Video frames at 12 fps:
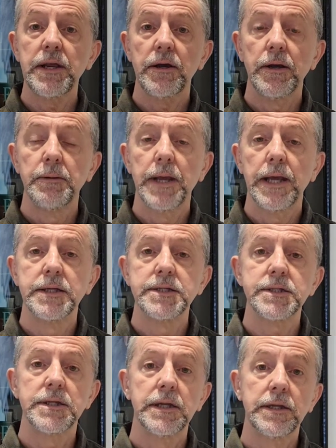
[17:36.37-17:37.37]
it,
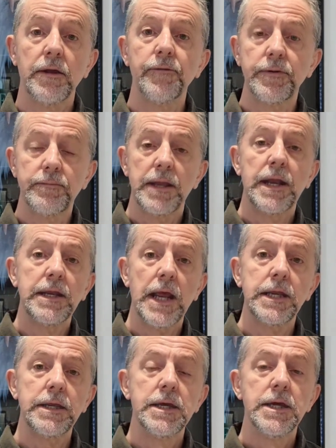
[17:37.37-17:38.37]
and yeah, if
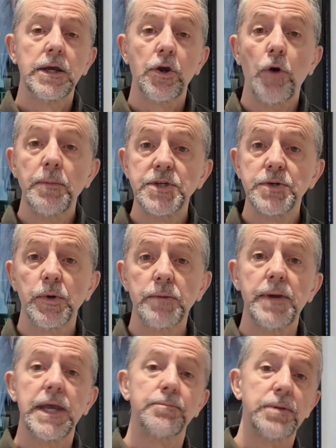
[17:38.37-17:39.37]
any comments you want
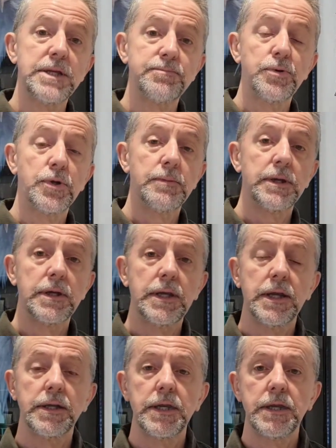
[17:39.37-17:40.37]
to make, please put them
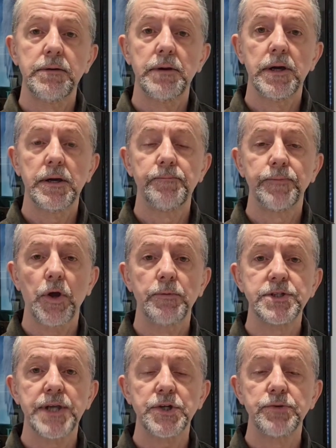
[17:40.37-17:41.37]
in the
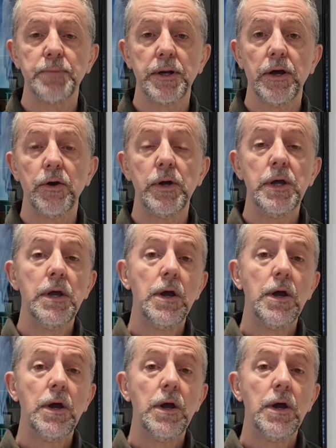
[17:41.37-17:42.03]
comment section below.